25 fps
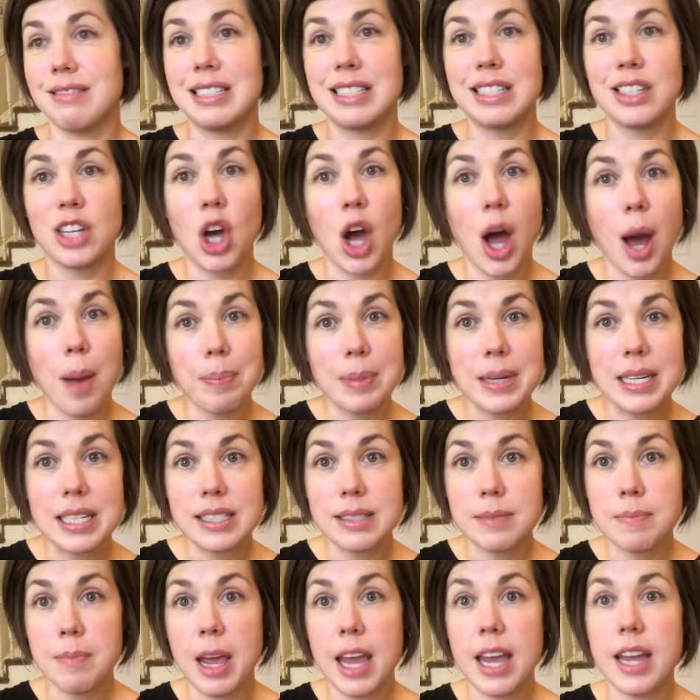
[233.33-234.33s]

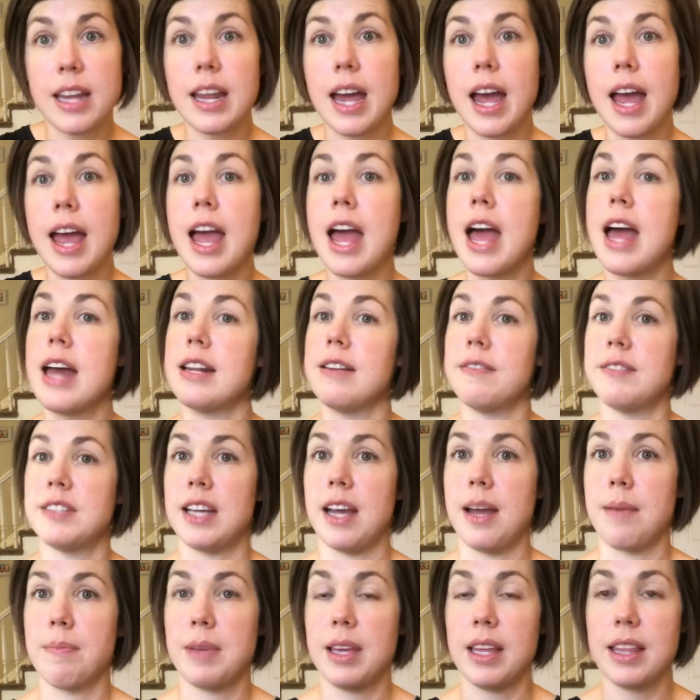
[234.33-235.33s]
copies made ahead of
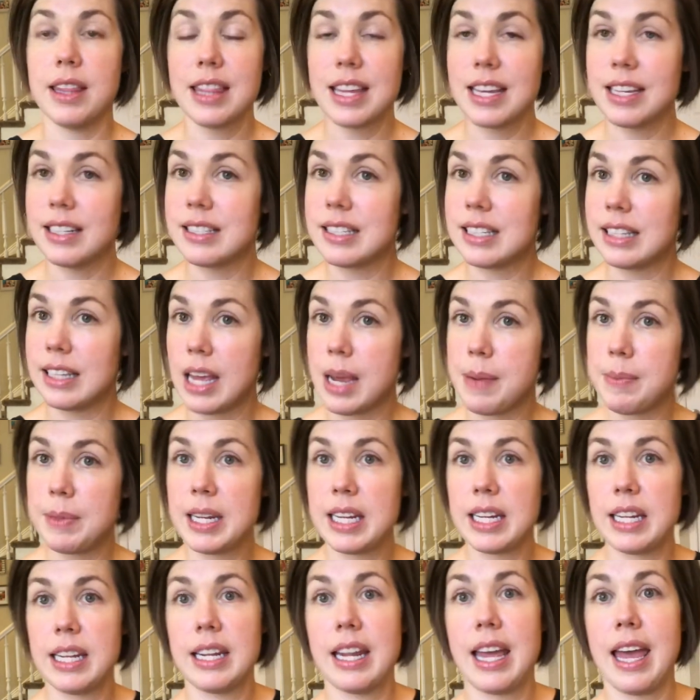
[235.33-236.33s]
time, get things
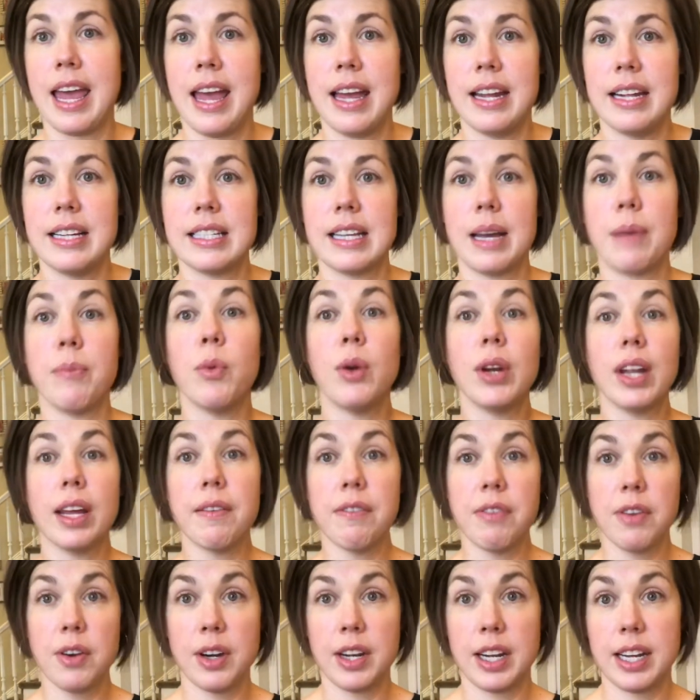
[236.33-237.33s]
laminated ahead of time,
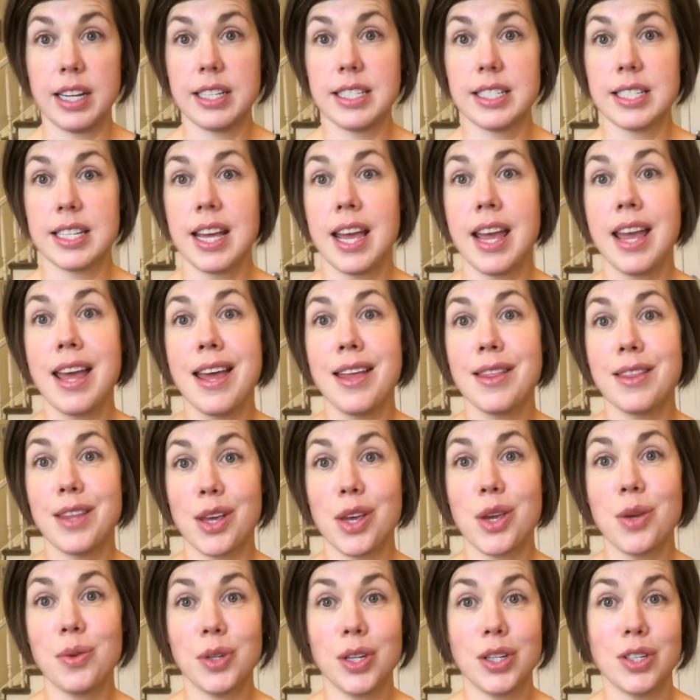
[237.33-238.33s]
whatever it is that
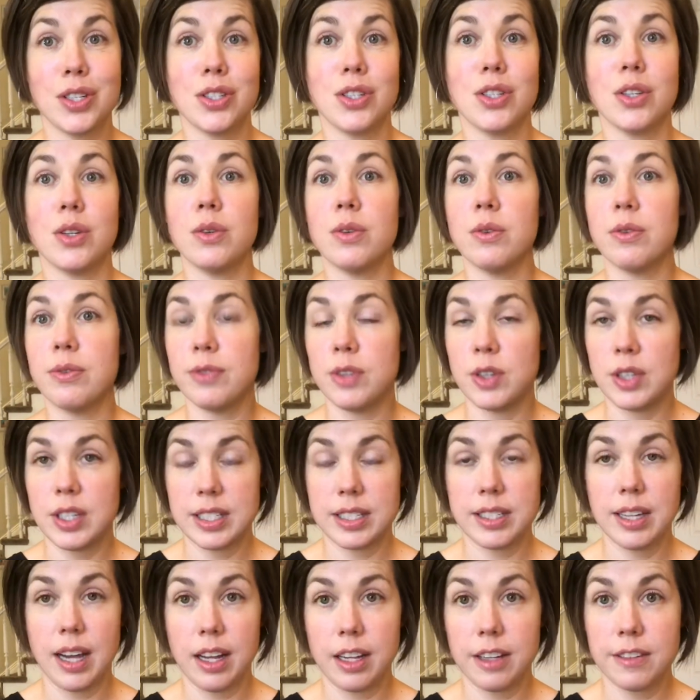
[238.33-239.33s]
you need to do for the
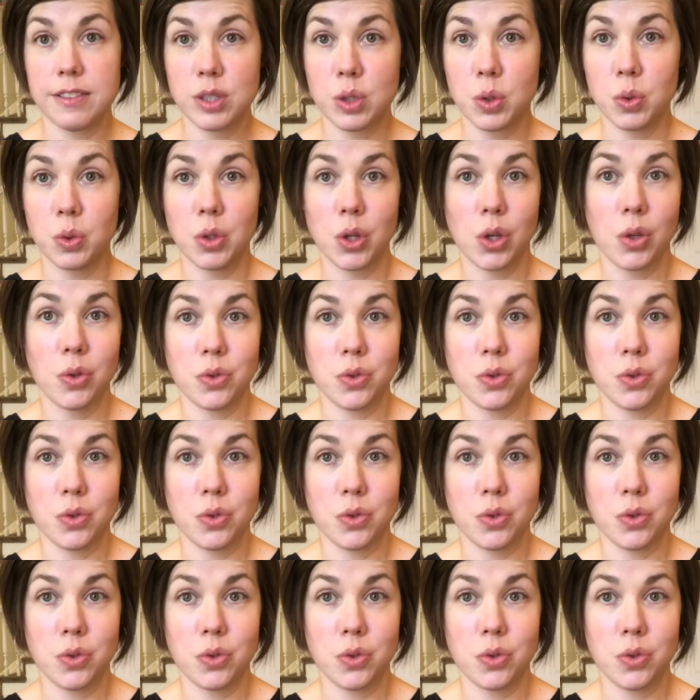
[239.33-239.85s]
style of school you